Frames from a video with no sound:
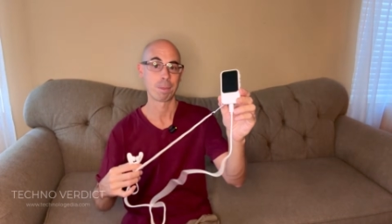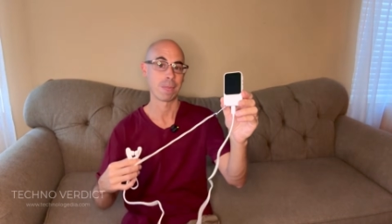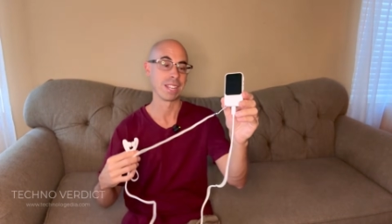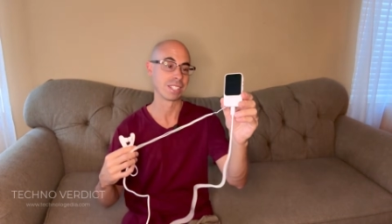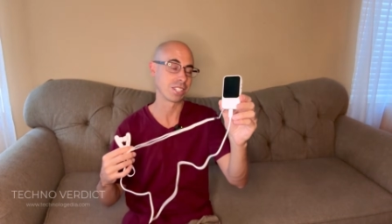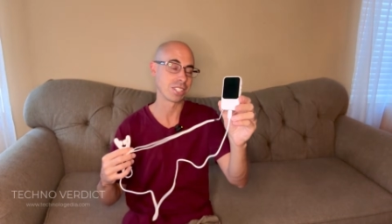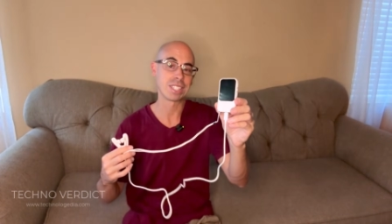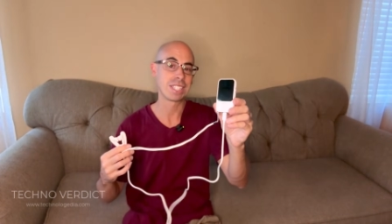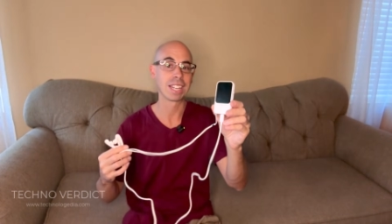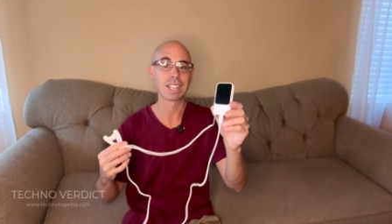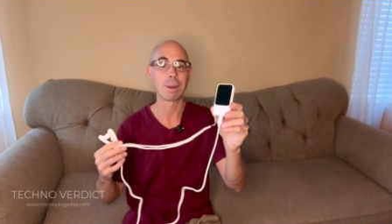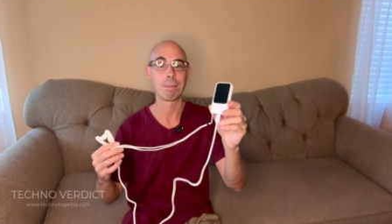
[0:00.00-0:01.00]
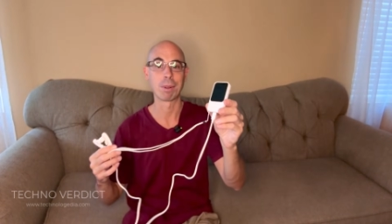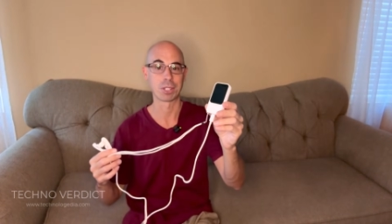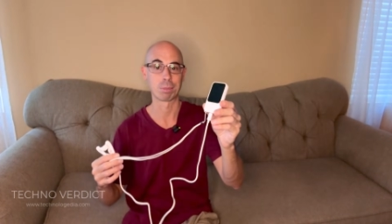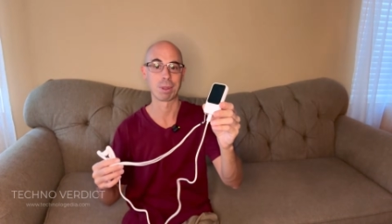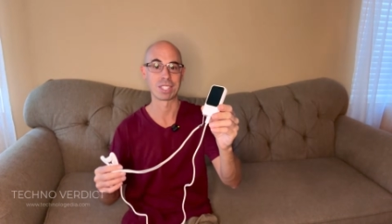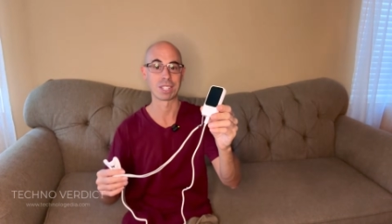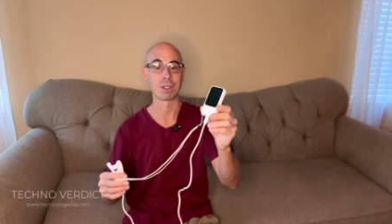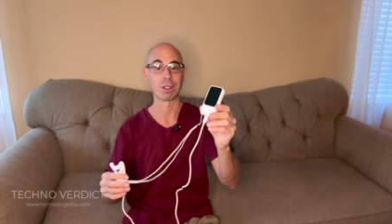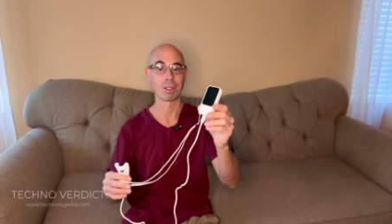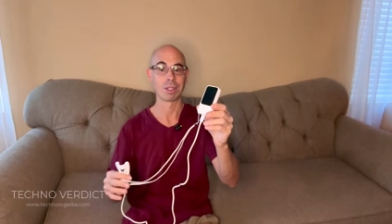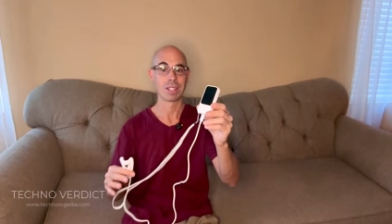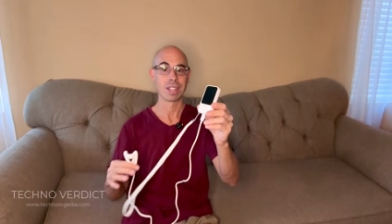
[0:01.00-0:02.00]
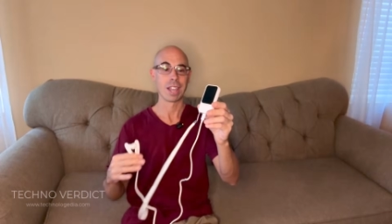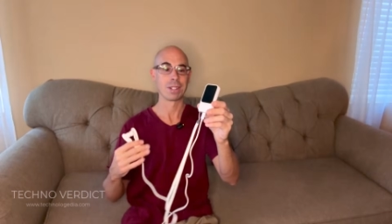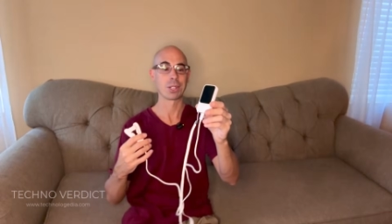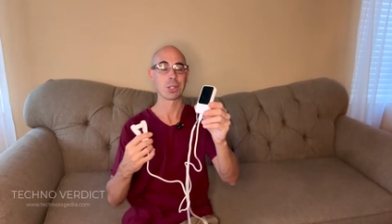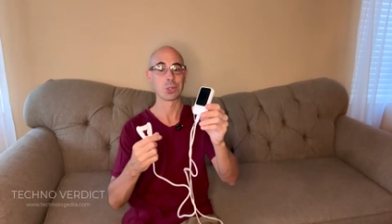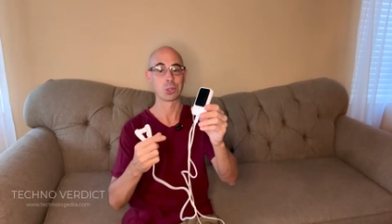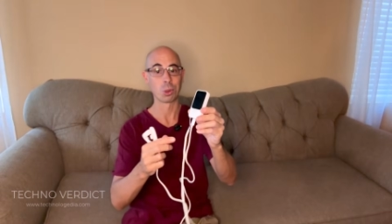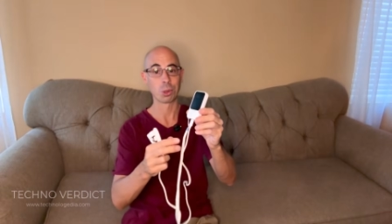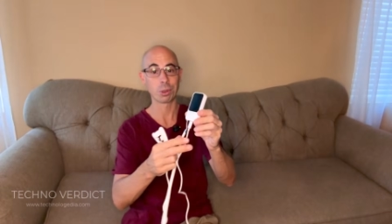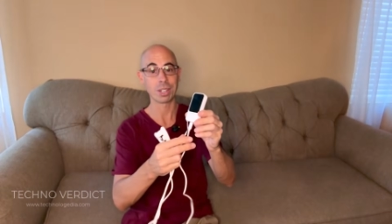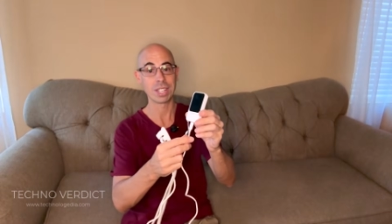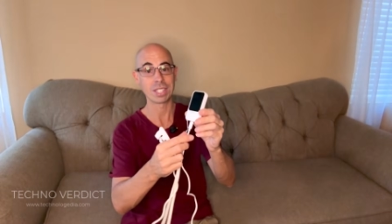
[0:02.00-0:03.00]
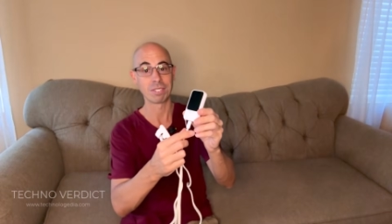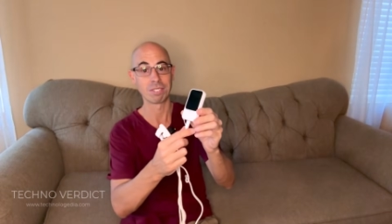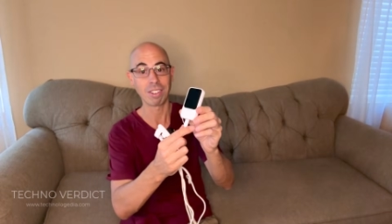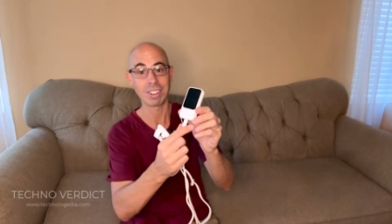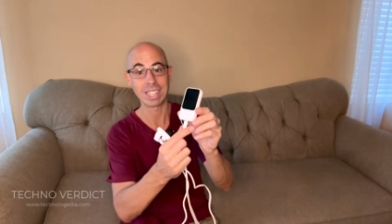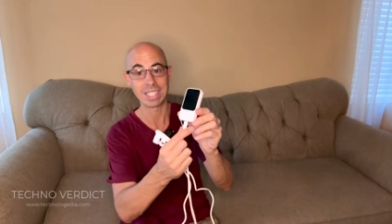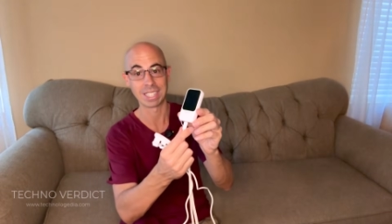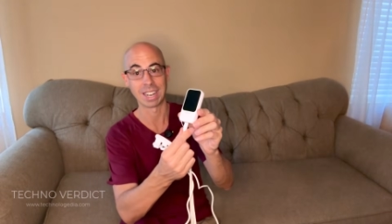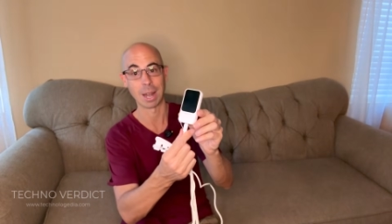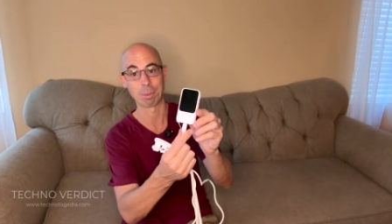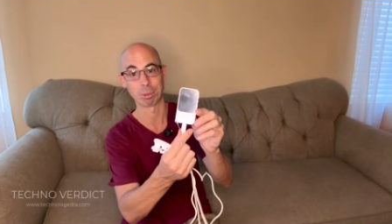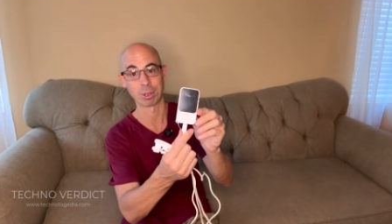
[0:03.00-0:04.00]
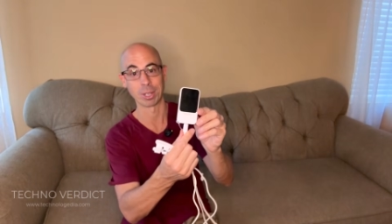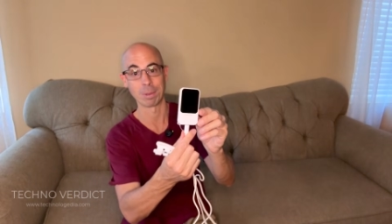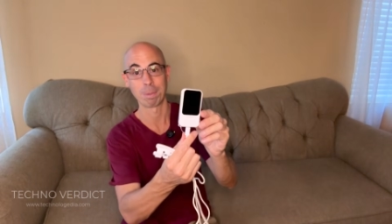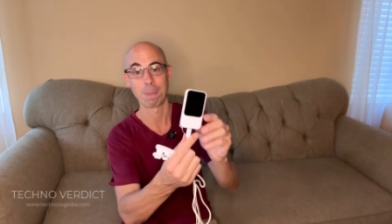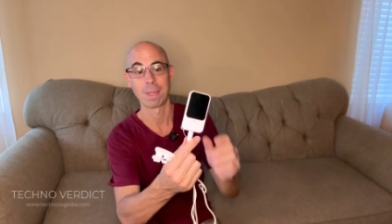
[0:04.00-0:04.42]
It doesn't take up much space at all, and the controller is very easy to operate.